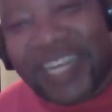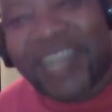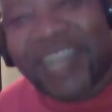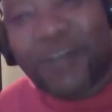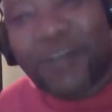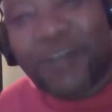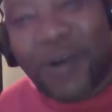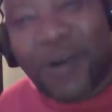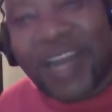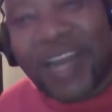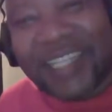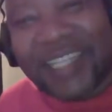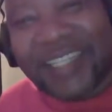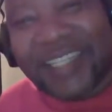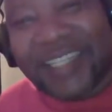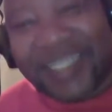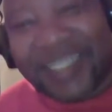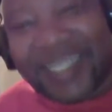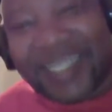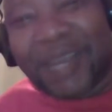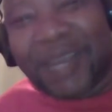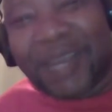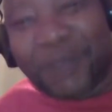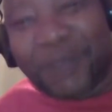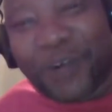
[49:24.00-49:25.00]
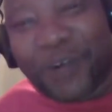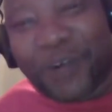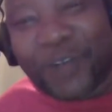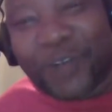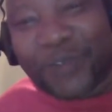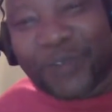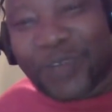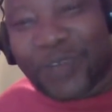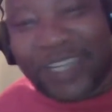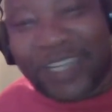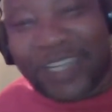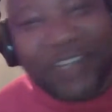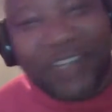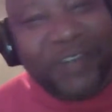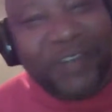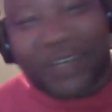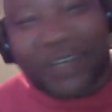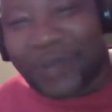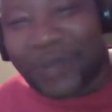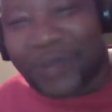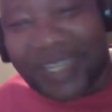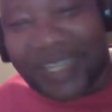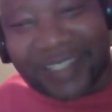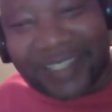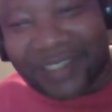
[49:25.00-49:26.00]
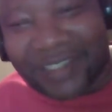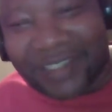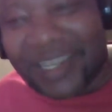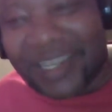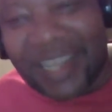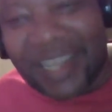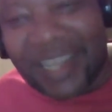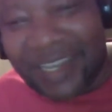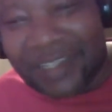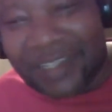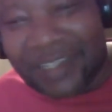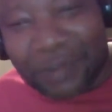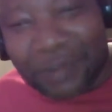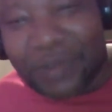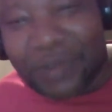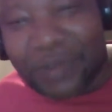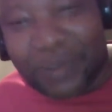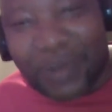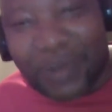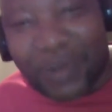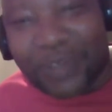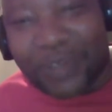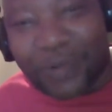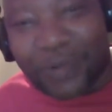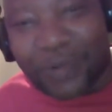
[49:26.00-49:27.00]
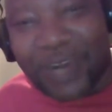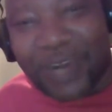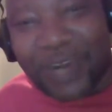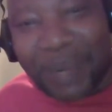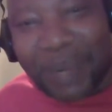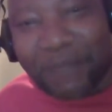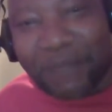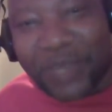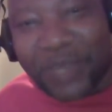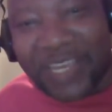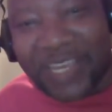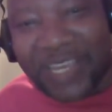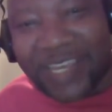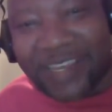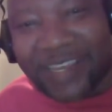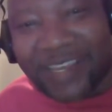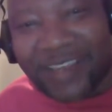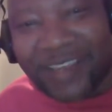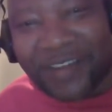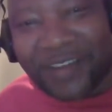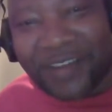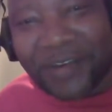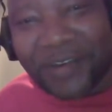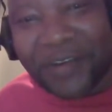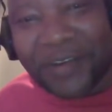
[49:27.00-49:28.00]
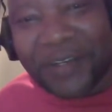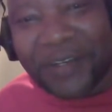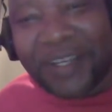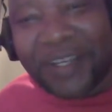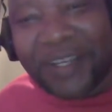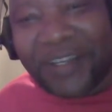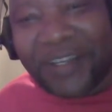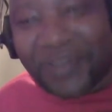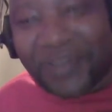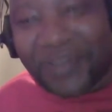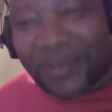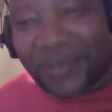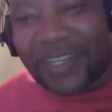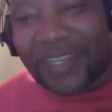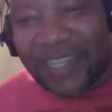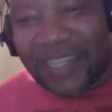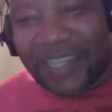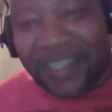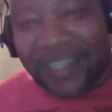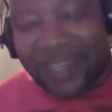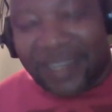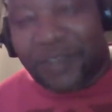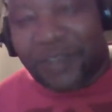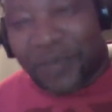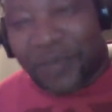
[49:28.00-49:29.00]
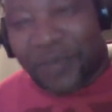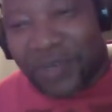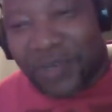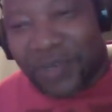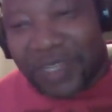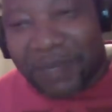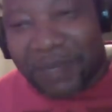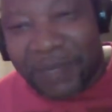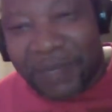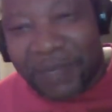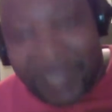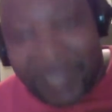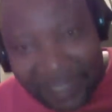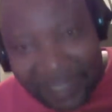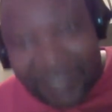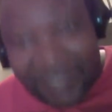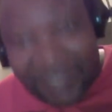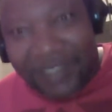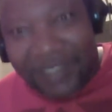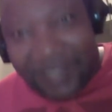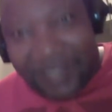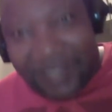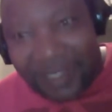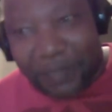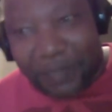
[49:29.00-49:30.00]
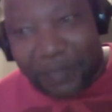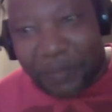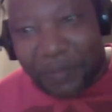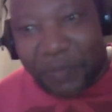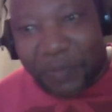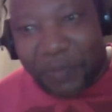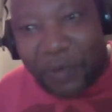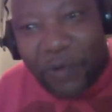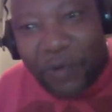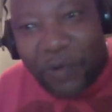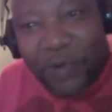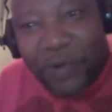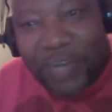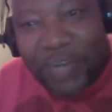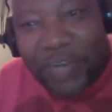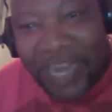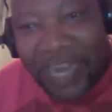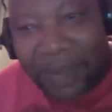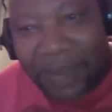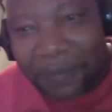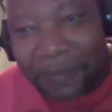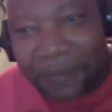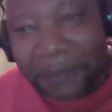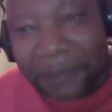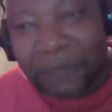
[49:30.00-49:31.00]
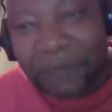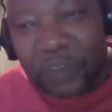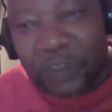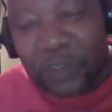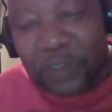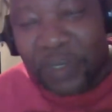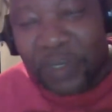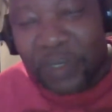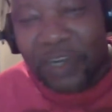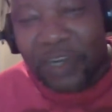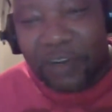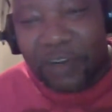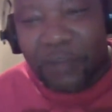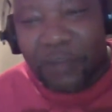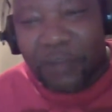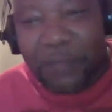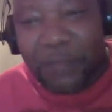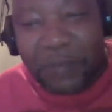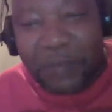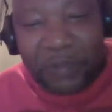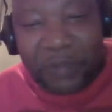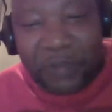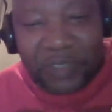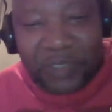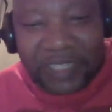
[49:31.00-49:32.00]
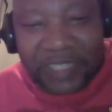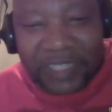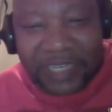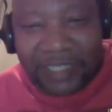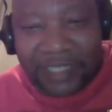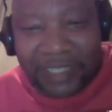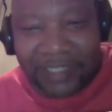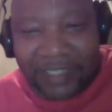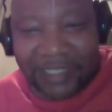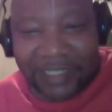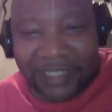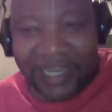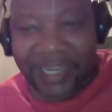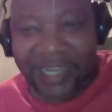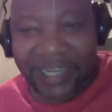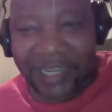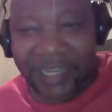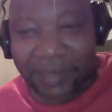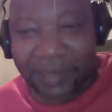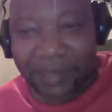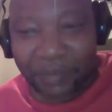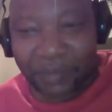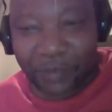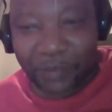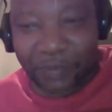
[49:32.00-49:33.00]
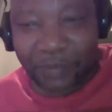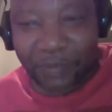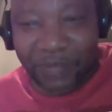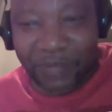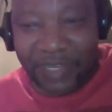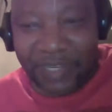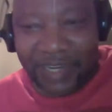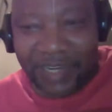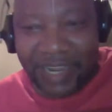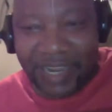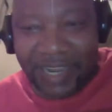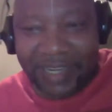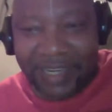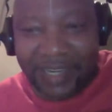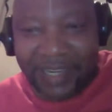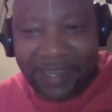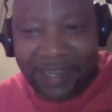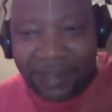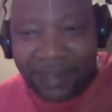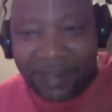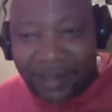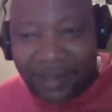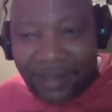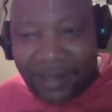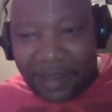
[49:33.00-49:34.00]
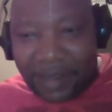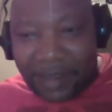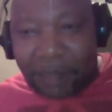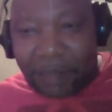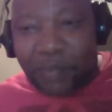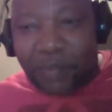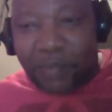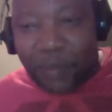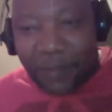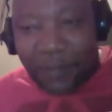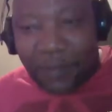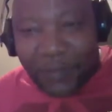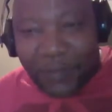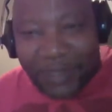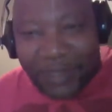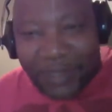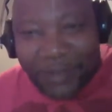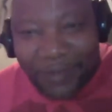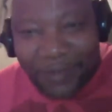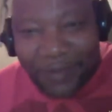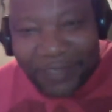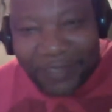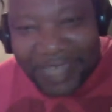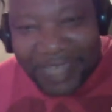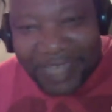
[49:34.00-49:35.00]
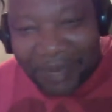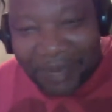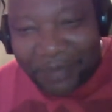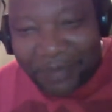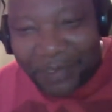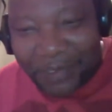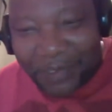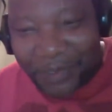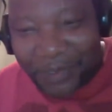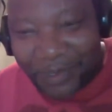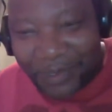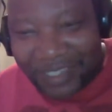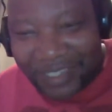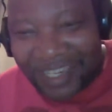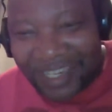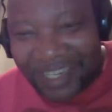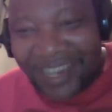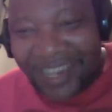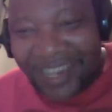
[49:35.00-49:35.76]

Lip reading: inwards as time goes on. He knew it was going to be, you know. So he told them that these people will come. So a lot of people take him to be like a a prophet of some sort,